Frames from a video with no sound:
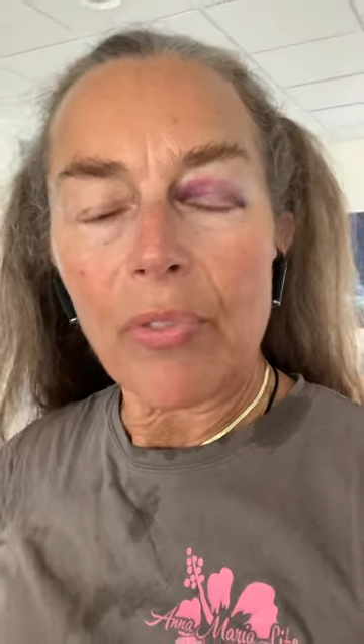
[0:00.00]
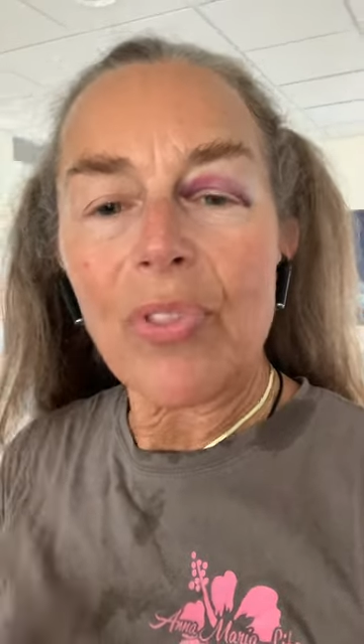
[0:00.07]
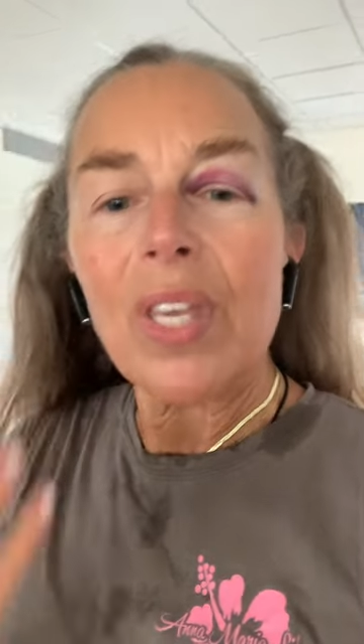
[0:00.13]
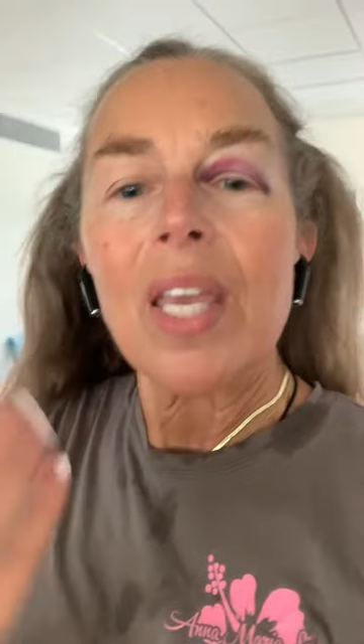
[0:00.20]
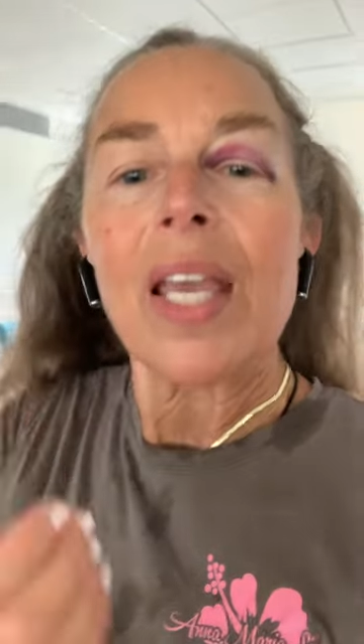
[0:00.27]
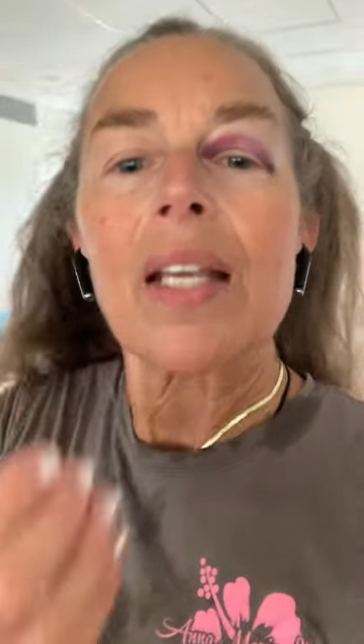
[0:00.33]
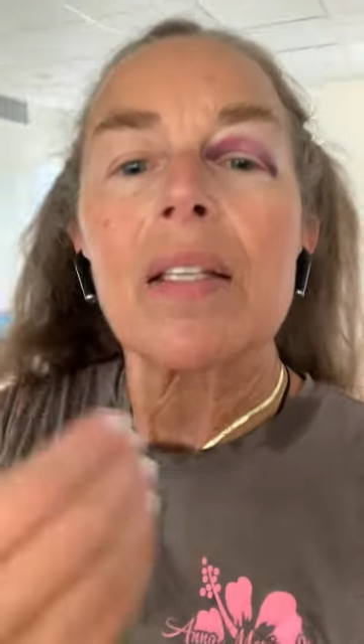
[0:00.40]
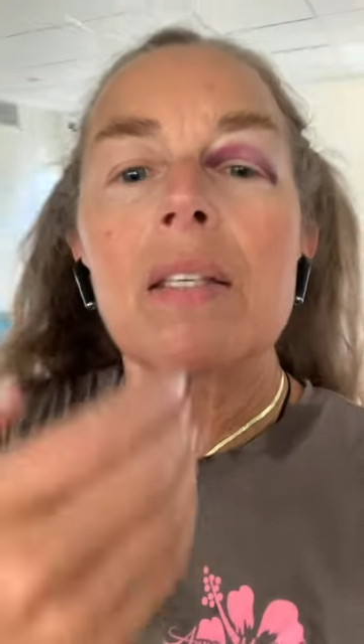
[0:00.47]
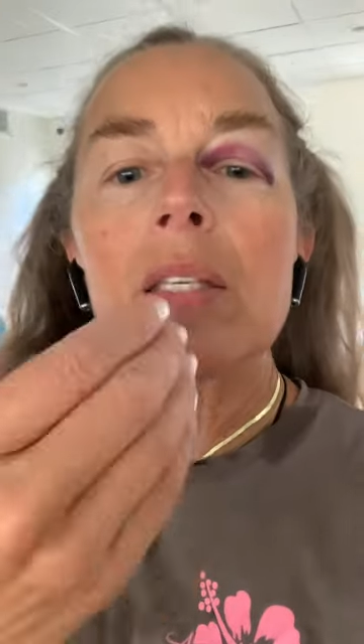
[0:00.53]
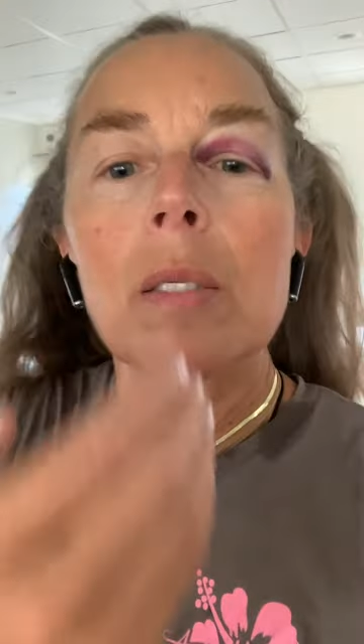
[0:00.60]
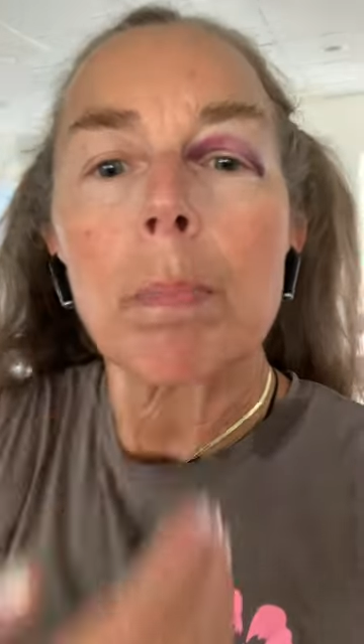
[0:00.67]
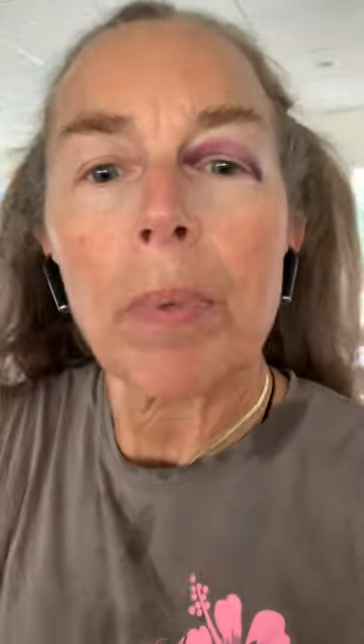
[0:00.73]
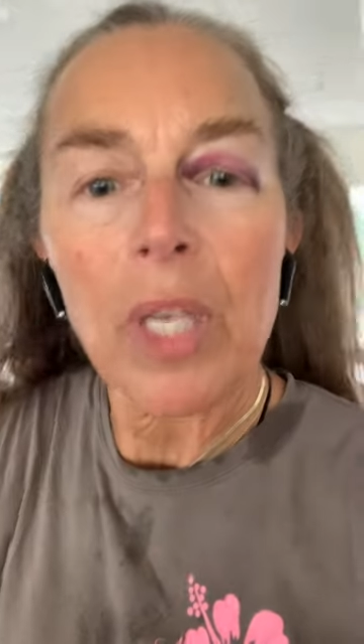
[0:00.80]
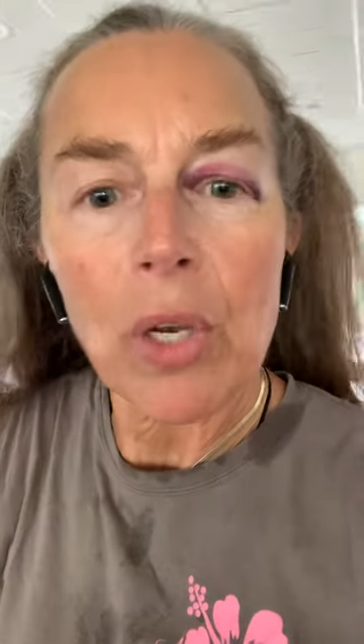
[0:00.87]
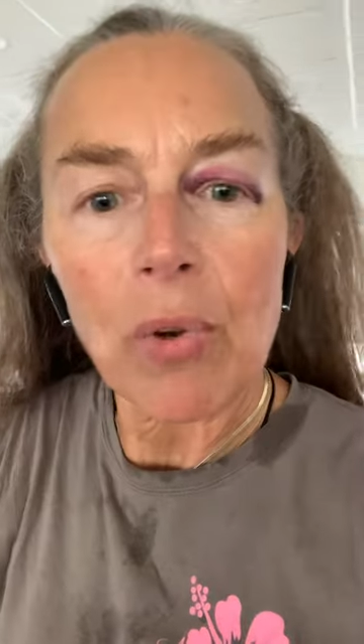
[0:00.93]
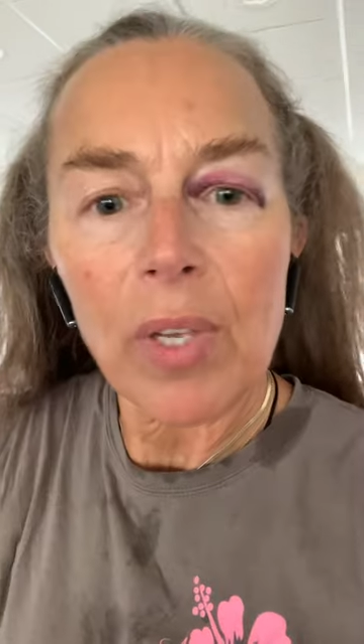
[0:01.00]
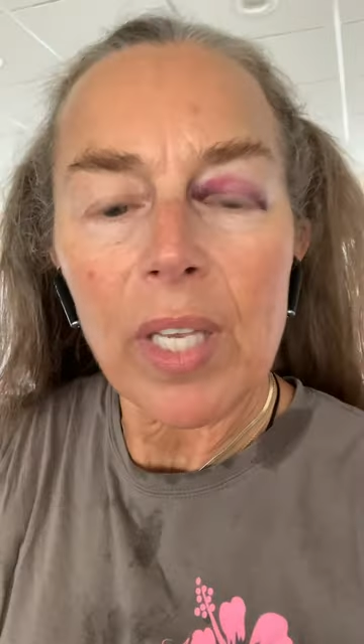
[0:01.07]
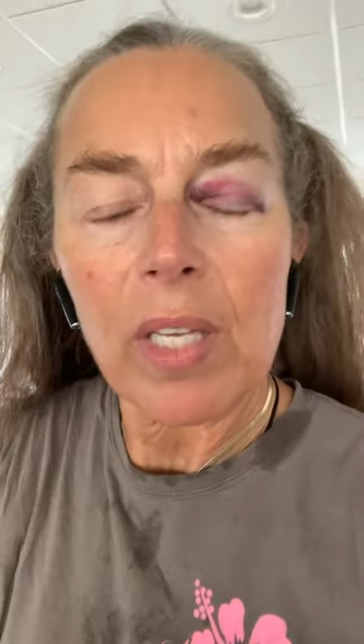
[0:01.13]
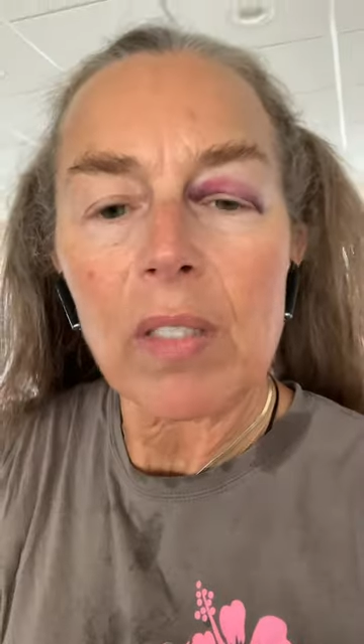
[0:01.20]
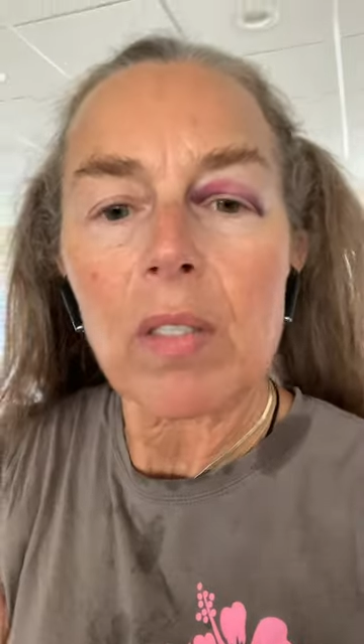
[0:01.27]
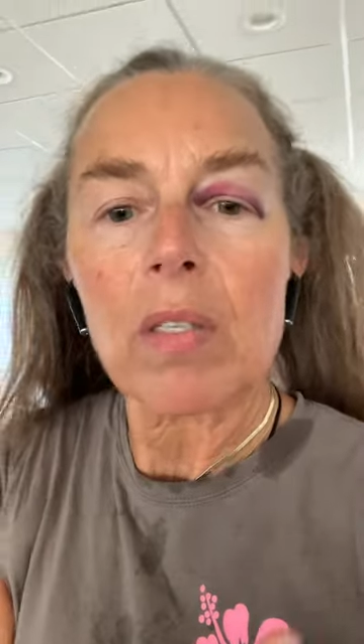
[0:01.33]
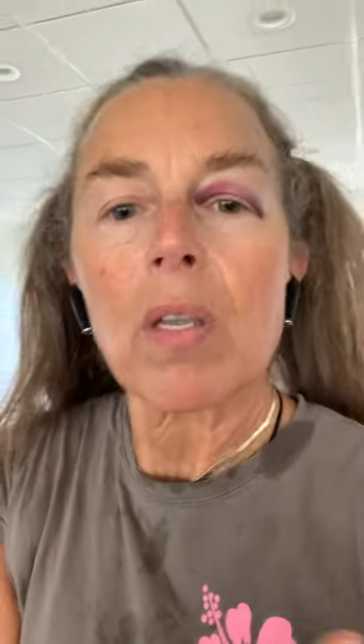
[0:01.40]
the
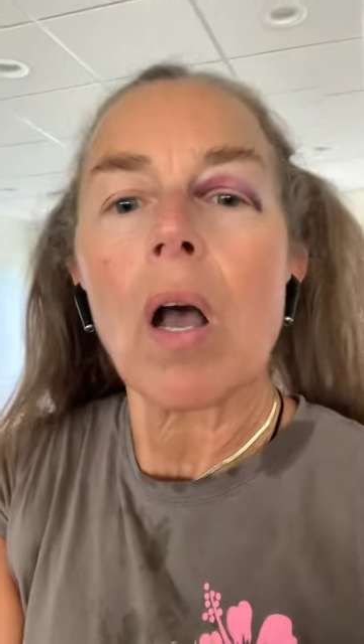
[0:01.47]
experience